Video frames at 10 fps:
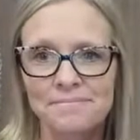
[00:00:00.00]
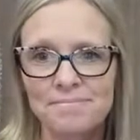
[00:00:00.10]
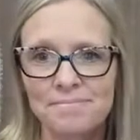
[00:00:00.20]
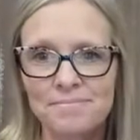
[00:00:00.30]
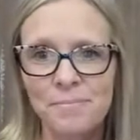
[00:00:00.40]

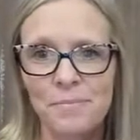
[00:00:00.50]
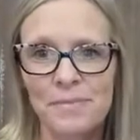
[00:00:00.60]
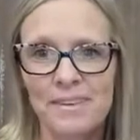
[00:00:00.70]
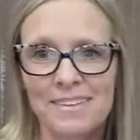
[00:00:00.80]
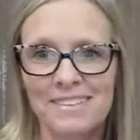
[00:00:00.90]

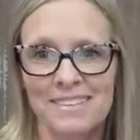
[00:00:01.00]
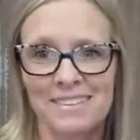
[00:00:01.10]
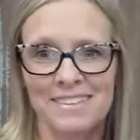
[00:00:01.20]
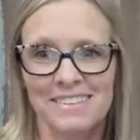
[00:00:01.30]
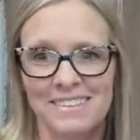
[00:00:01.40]

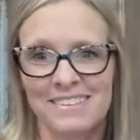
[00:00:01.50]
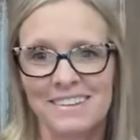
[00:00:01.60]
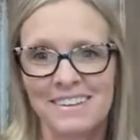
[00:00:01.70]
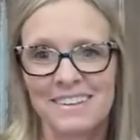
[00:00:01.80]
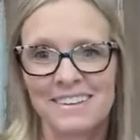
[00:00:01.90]

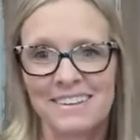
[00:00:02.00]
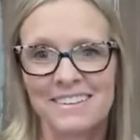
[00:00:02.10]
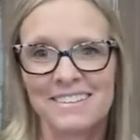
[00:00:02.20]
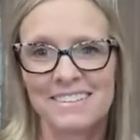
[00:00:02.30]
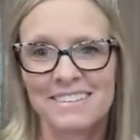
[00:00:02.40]

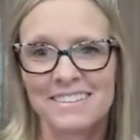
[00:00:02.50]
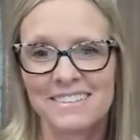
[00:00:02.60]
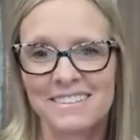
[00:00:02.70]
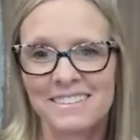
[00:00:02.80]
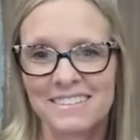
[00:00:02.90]

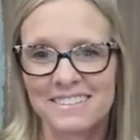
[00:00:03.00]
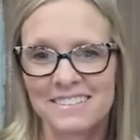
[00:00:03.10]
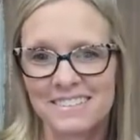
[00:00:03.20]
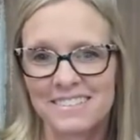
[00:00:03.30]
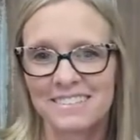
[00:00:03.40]

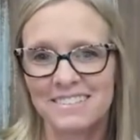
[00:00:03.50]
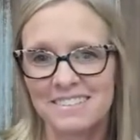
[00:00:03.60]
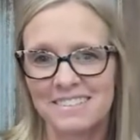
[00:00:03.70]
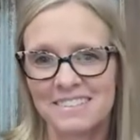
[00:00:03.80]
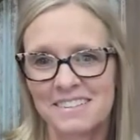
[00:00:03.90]

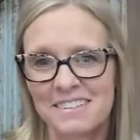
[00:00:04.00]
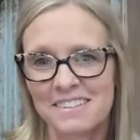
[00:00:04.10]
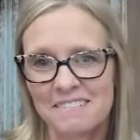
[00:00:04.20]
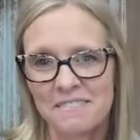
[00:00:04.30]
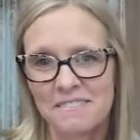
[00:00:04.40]

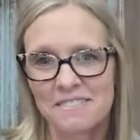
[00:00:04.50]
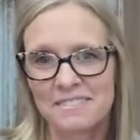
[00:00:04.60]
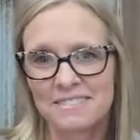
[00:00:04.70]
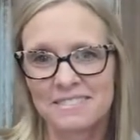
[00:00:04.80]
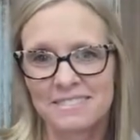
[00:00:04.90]

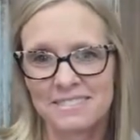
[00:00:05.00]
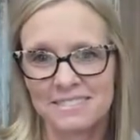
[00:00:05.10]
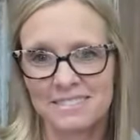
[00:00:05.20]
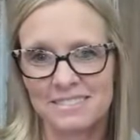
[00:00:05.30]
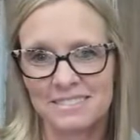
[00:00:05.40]

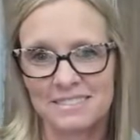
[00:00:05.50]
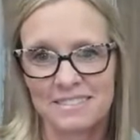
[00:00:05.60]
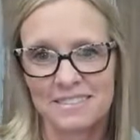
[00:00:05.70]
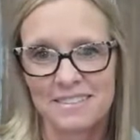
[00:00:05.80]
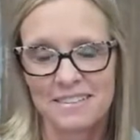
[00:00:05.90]

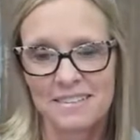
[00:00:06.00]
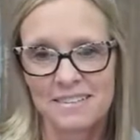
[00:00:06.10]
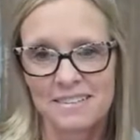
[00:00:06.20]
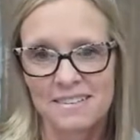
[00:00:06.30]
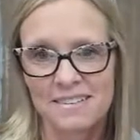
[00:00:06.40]

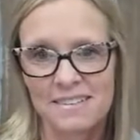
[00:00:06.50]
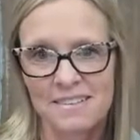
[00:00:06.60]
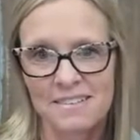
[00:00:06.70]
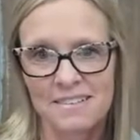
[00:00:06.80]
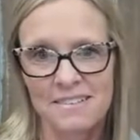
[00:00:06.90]

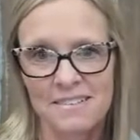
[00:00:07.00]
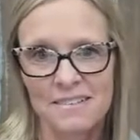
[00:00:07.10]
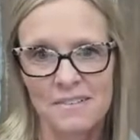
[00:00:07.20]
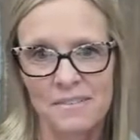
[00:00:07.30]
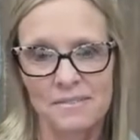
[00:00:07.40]

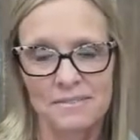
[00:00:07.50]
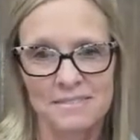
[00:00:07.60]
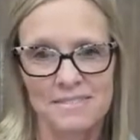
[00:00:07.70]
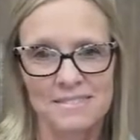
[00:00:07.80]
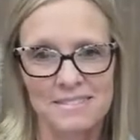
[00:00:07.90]
(silent)